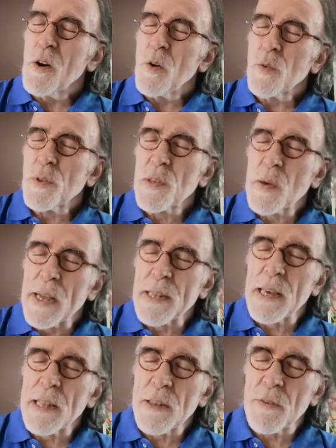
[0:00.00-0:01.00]
also I
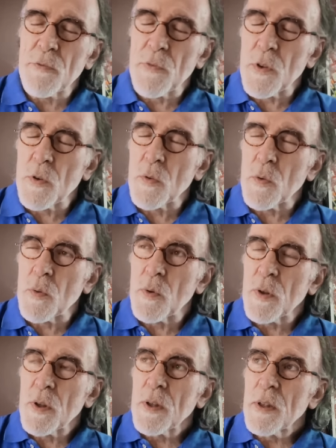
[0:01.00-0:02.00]
tend to
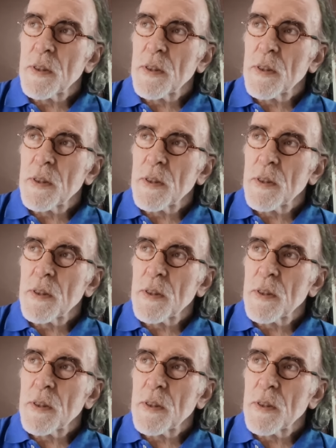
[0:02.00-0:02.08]
view